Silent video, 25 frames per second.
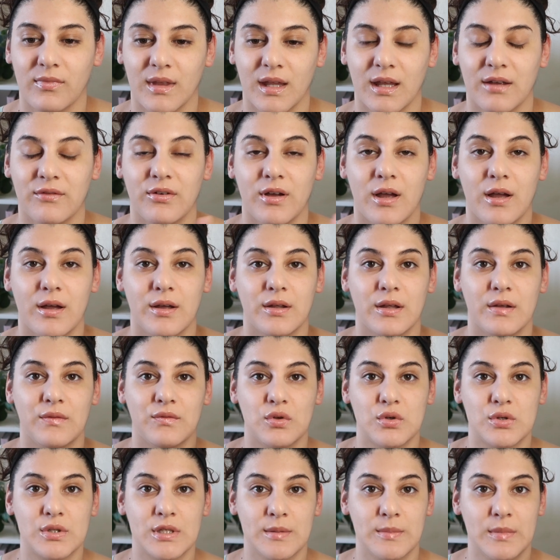If
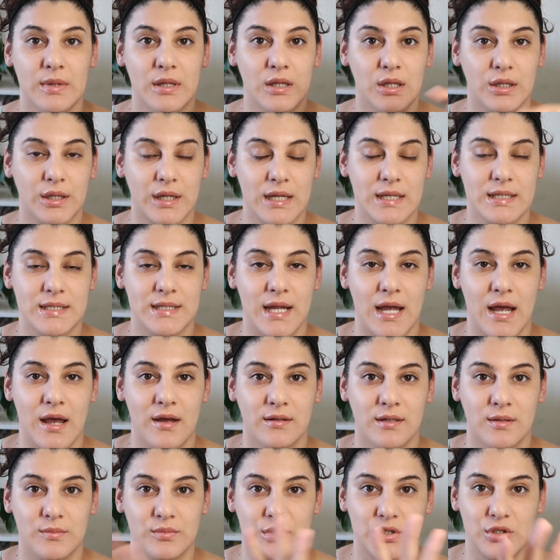you see me looking
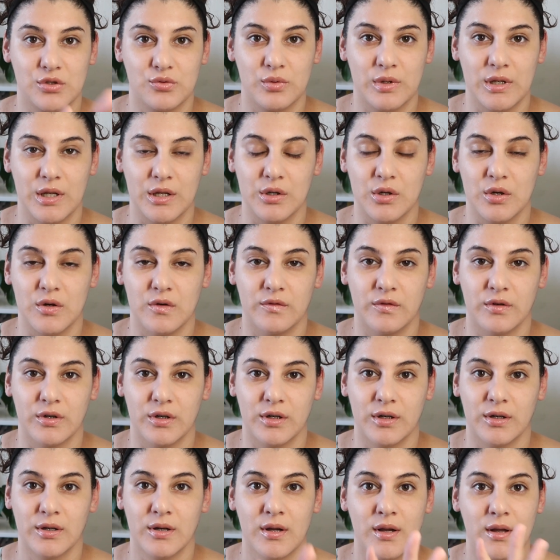down, I'm just reading
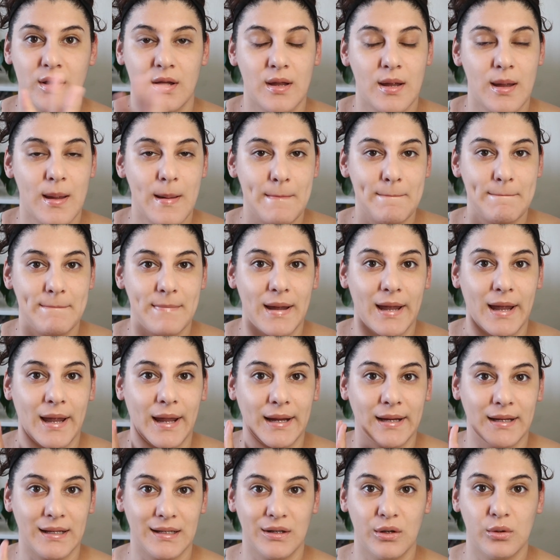over
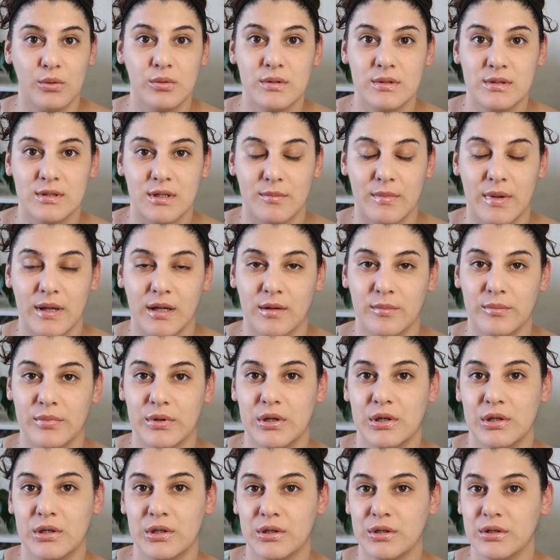my notes on my
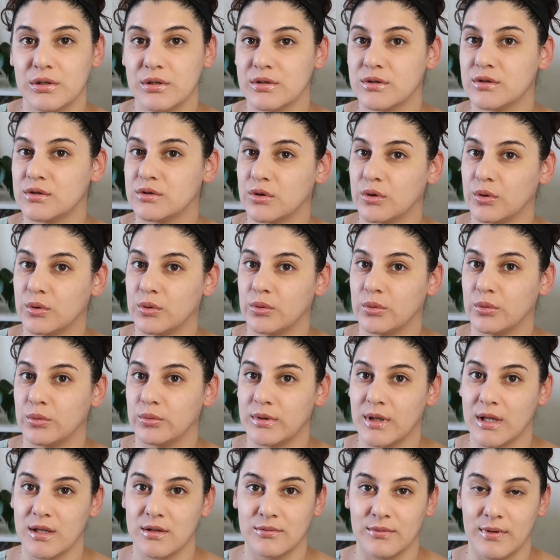computer, so
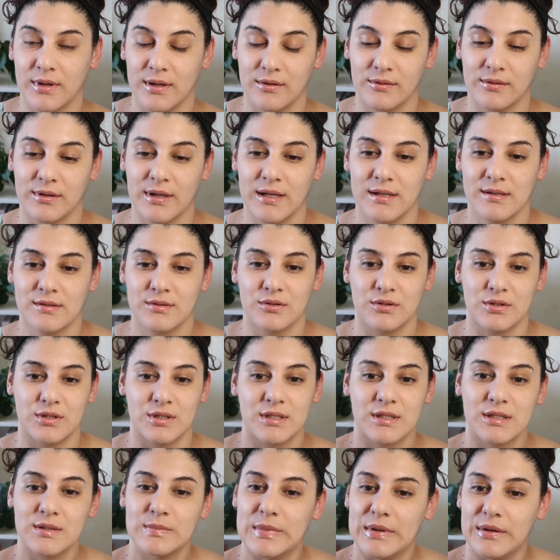that's why. Okay, so
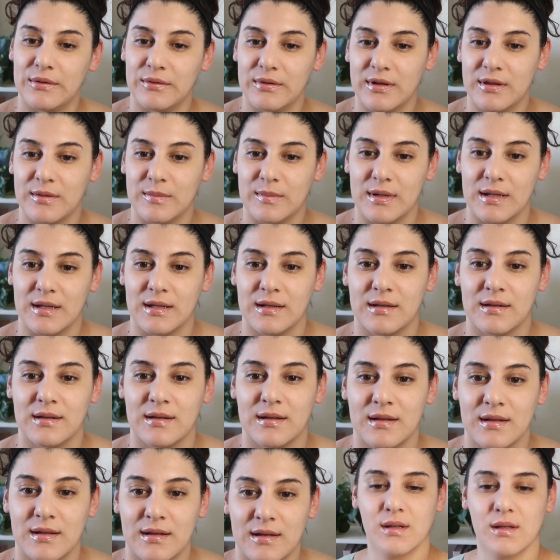just bear with
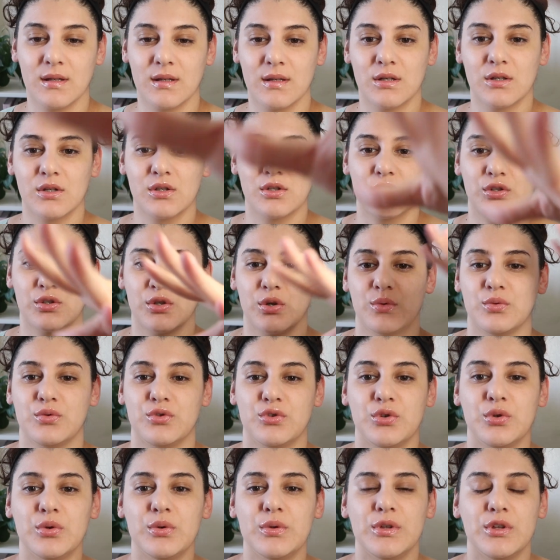me. So
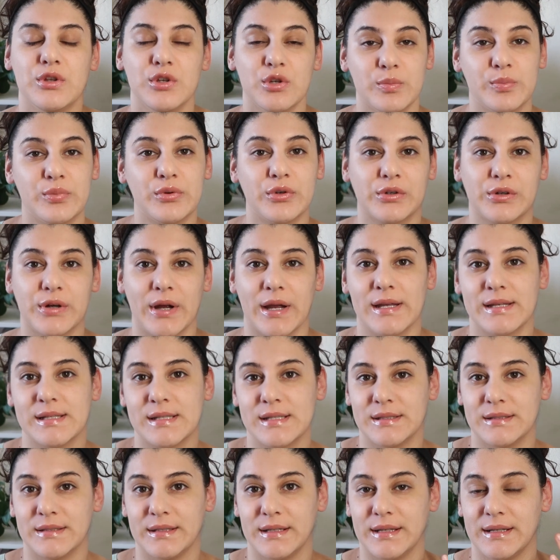do you
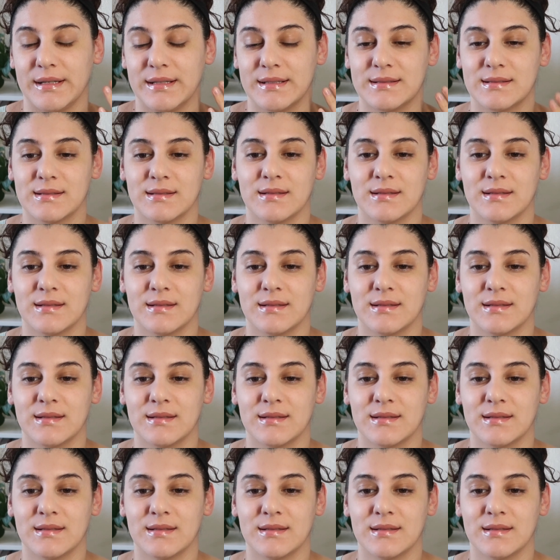procrastinate?